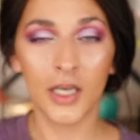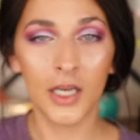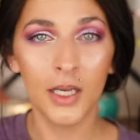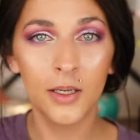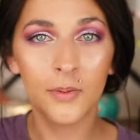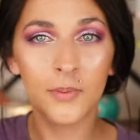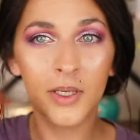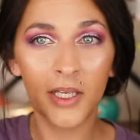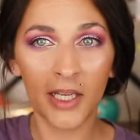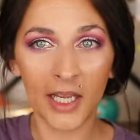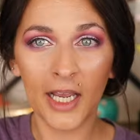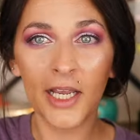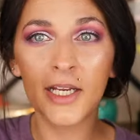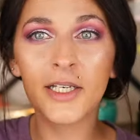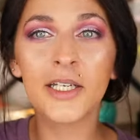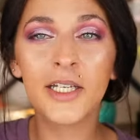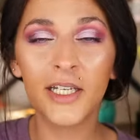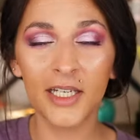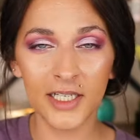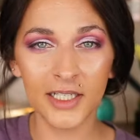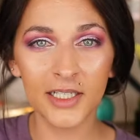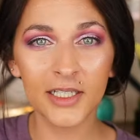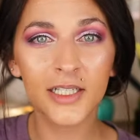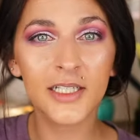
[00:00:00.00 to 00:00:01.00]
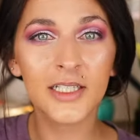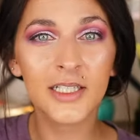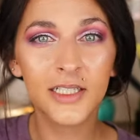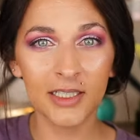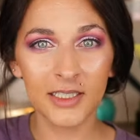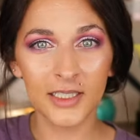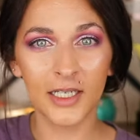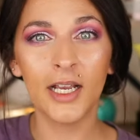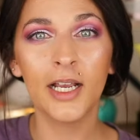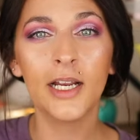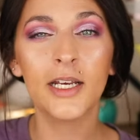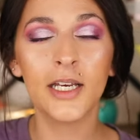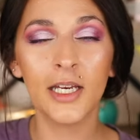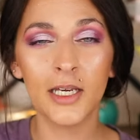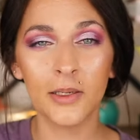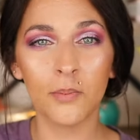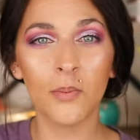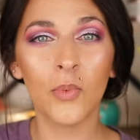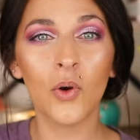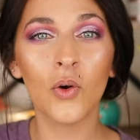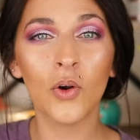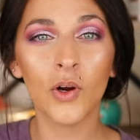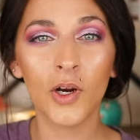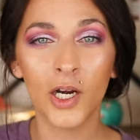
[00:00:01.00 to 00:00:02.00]
I'm like, I need
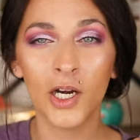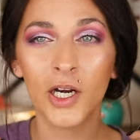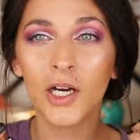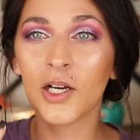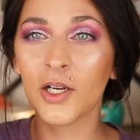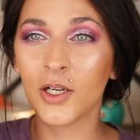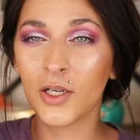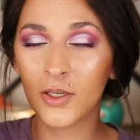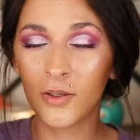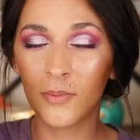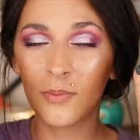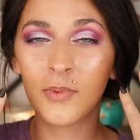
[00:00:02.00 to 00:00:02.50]
more.